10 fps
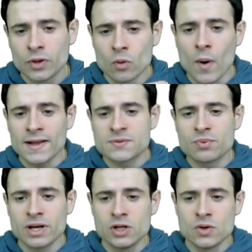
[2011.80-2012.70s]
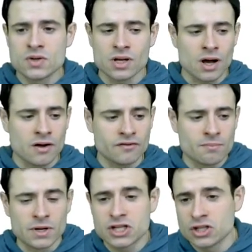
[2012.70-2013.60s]
with the widespread use of
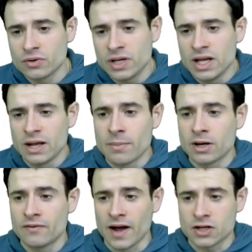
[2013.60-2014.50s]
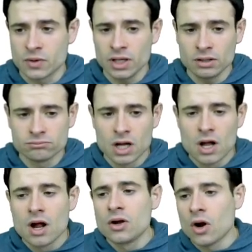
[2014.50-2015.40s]
machinery in manufacturing,
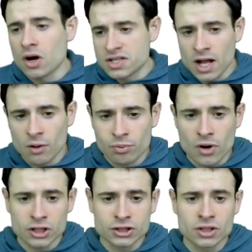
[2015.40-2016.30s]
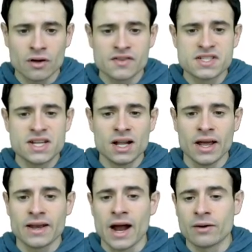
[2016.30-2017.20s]
large-scale production of steel
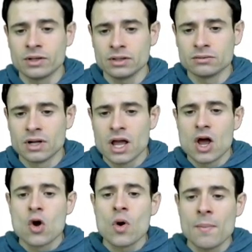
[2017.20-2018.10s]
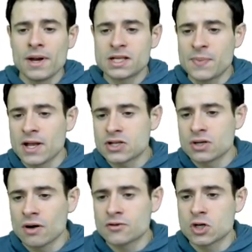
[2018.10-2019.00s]
and iron, rapid expansion
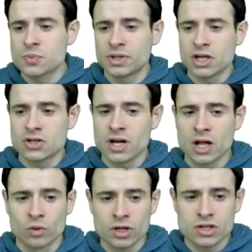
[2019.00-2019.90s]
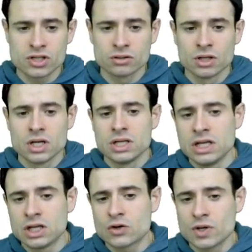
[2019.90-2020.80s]
of transportation networks,
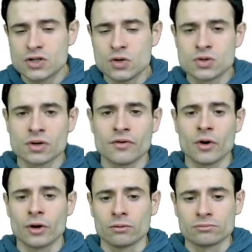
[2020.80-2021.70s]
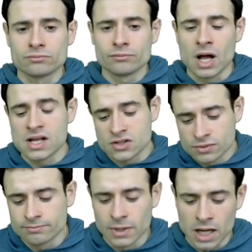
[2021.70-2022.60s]
increased use of oil as
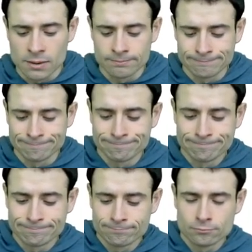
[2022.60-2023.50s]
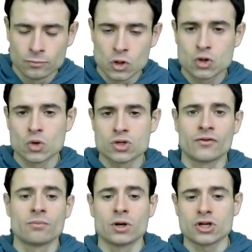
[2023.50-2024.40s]
um, a source of
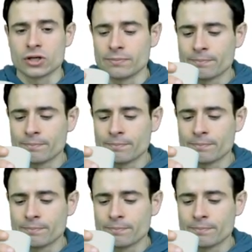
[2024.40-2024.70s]
combustion.